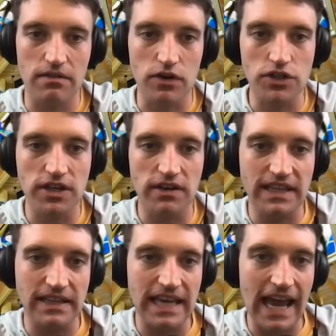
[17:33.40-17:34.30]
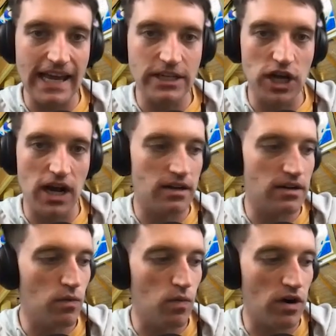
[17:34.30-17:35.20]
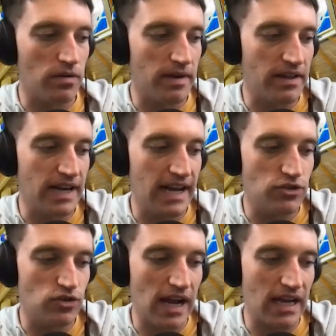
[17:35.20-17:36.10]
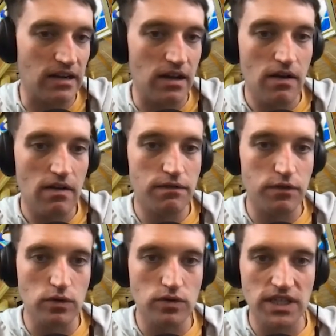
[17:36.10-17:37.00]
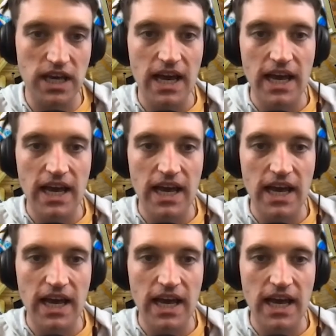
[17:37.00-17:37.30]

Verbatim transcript: a version of it that they age on watermelon and dragon fruit.